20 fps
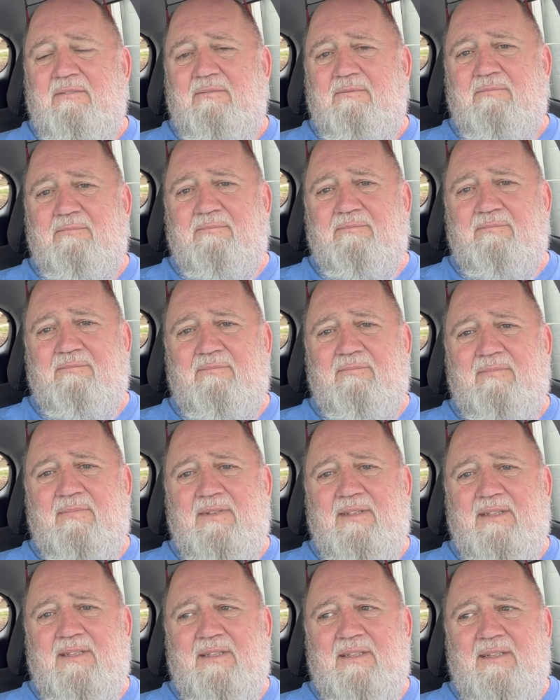
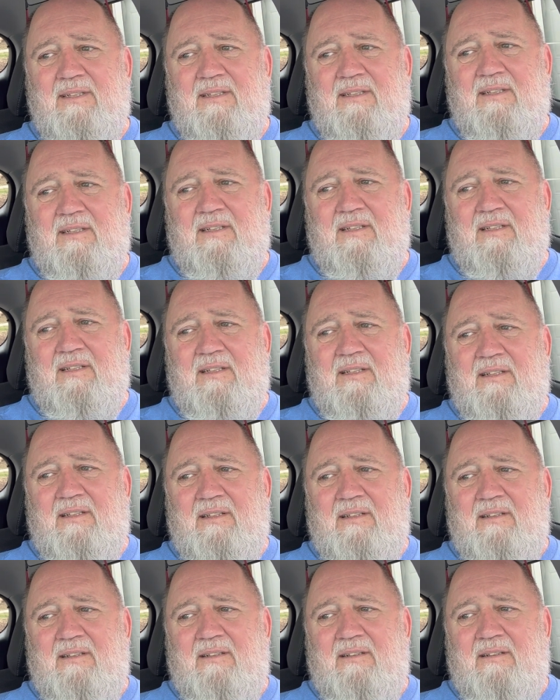
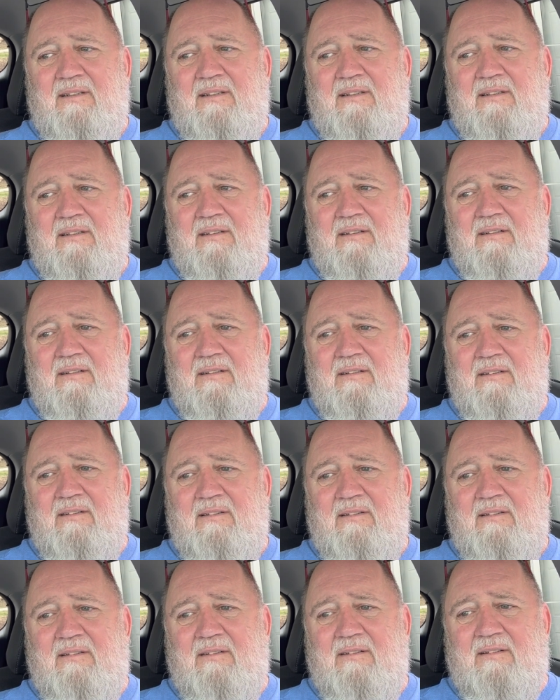
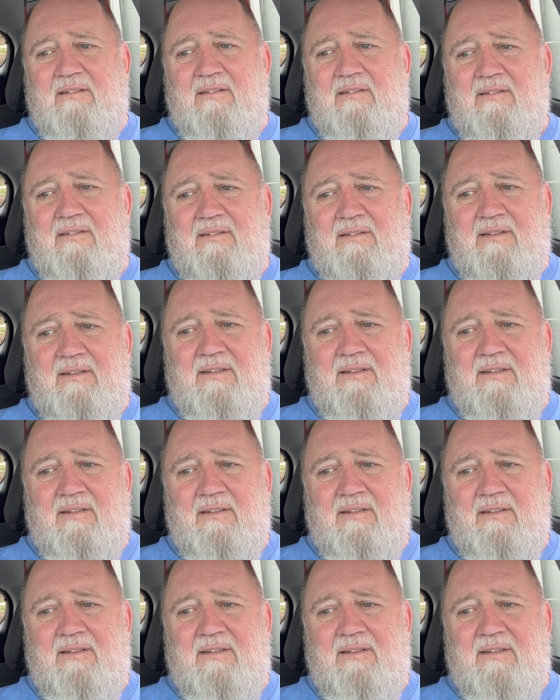[no speech]